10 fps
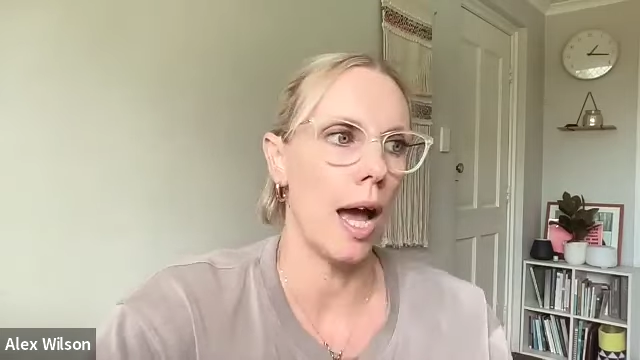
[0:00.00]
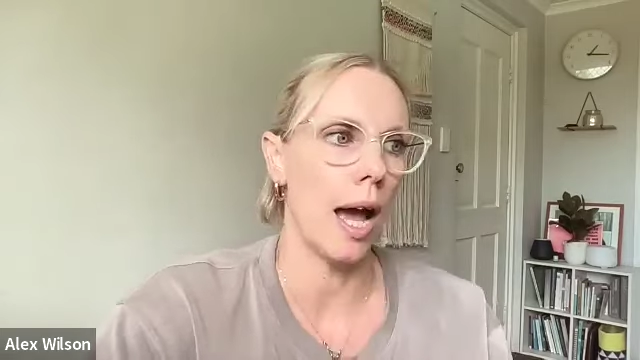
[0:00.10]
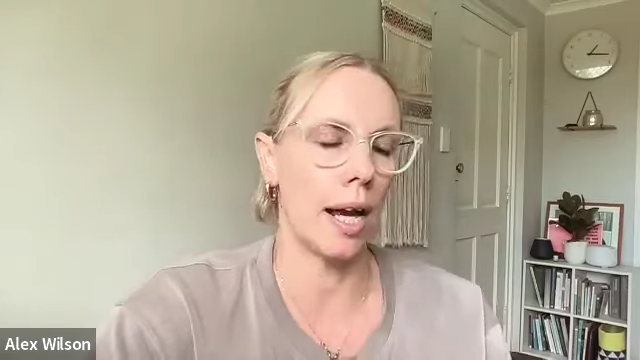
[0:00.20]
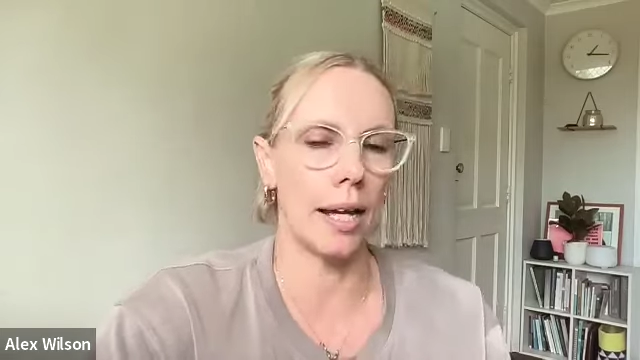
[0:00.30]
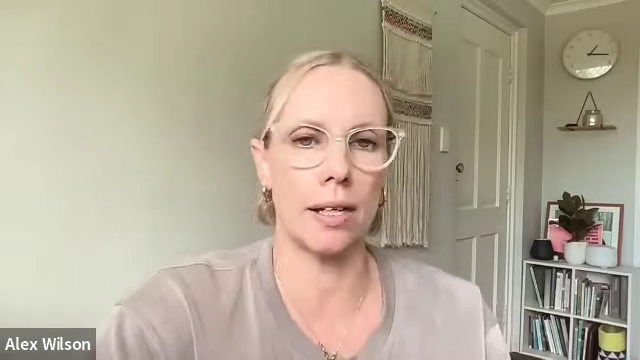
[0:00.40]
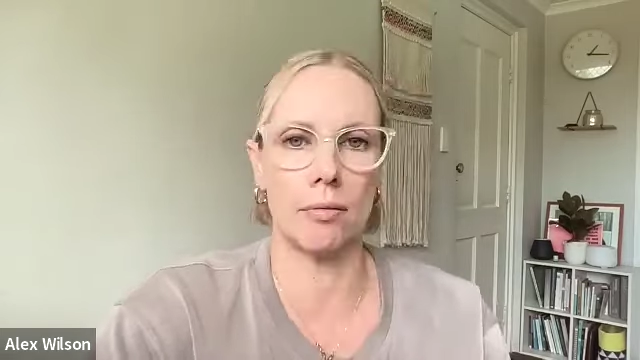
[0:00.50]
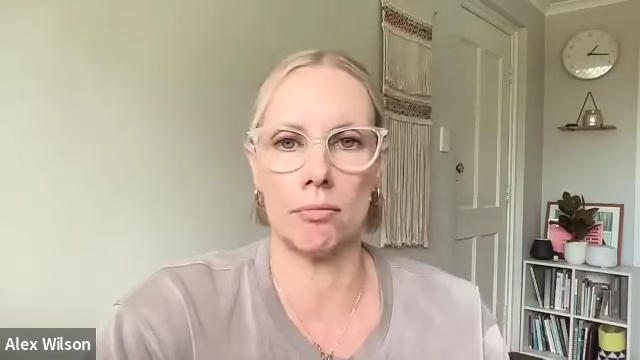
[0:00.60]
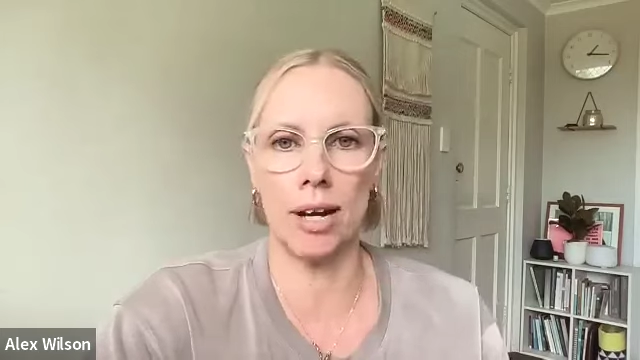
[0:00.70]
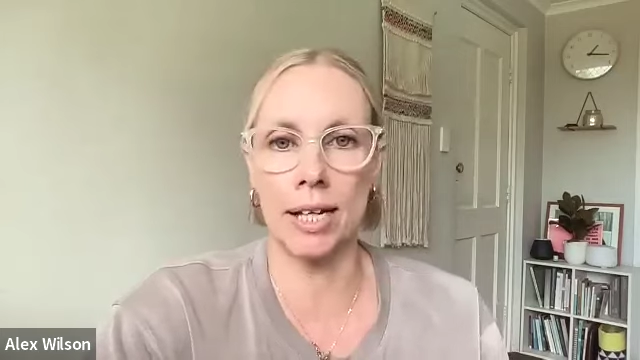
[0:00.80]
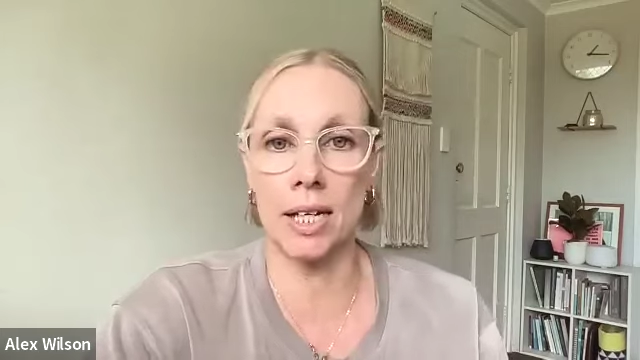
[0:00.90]
and I
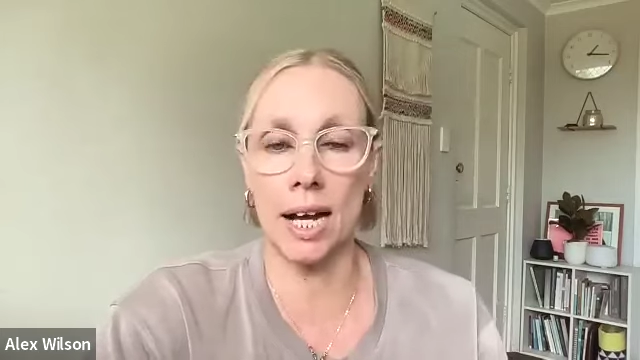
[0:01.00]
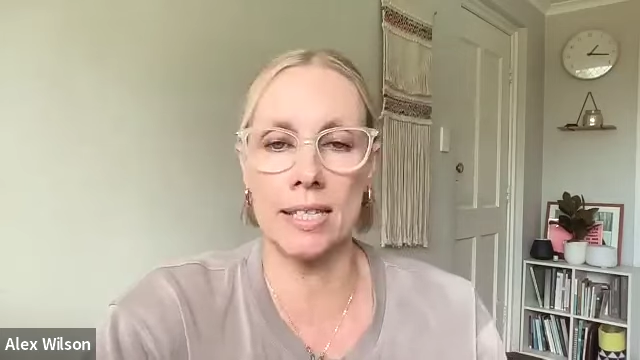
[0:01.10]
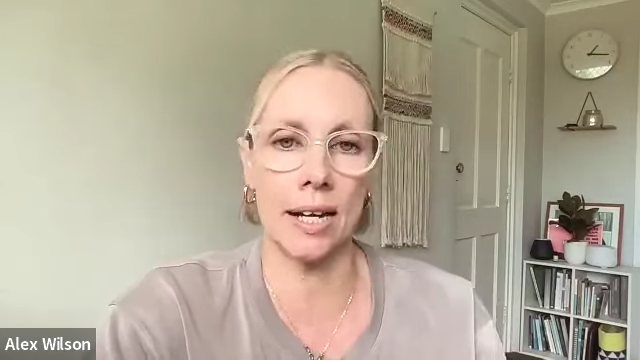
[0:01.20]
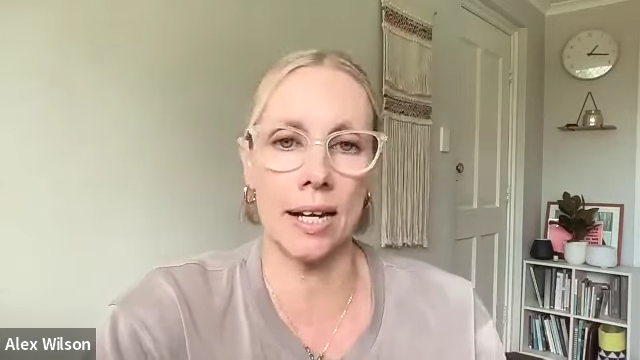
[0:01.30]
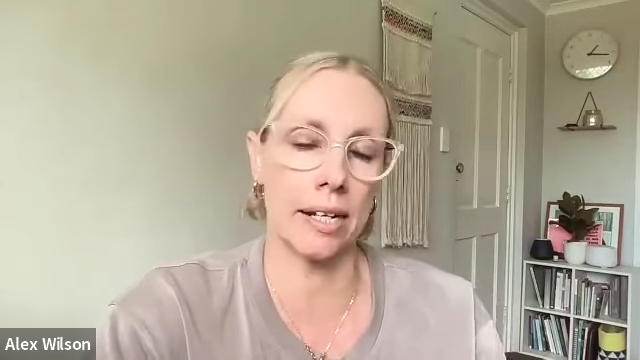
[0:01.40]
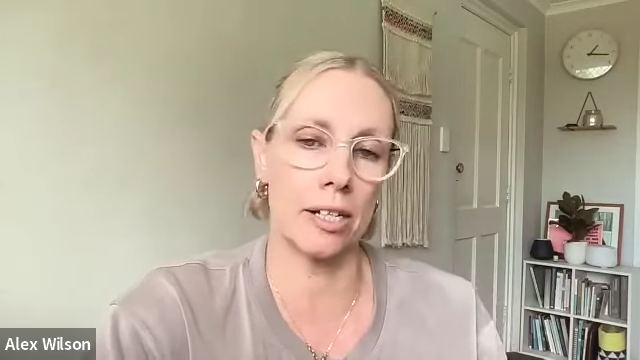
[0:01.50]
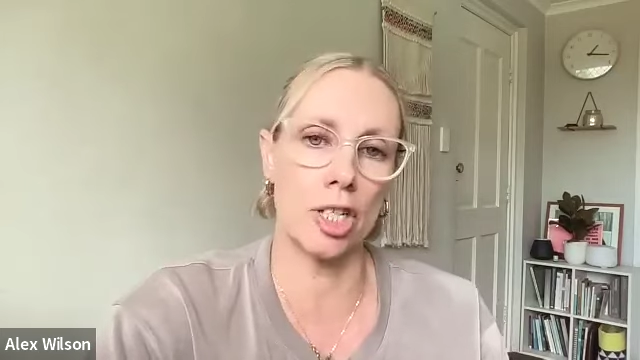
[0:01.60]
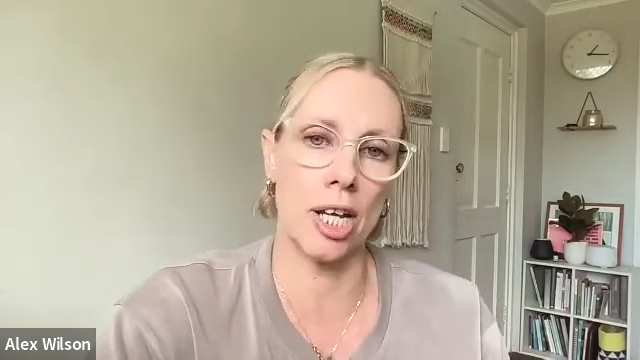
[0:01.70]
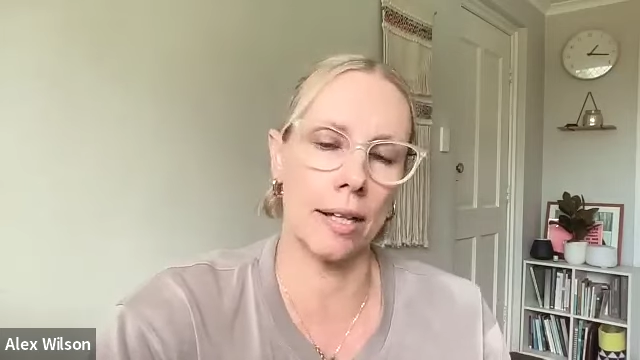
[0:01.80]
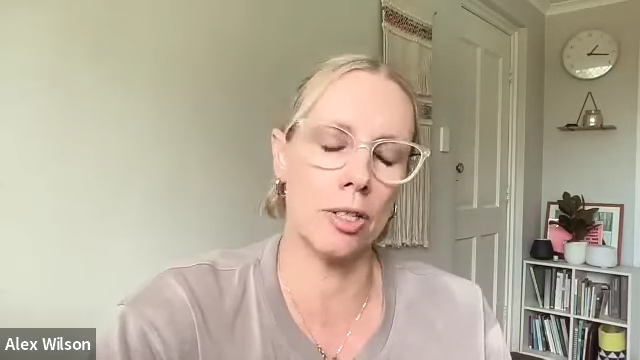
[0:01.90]
can recognize that and I can
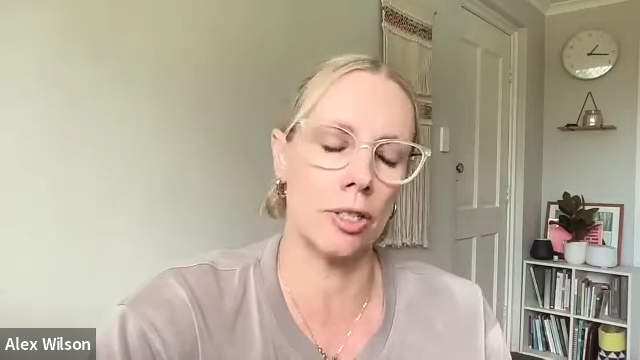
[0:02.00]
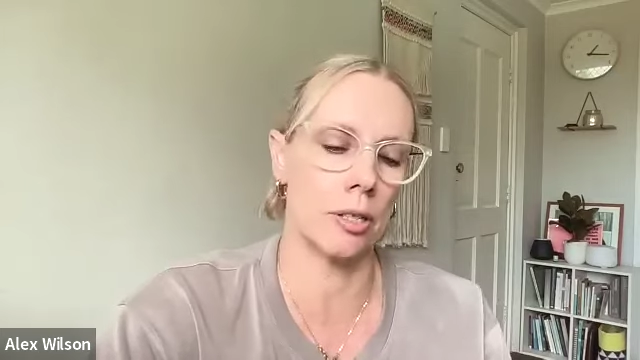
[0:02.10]
challenge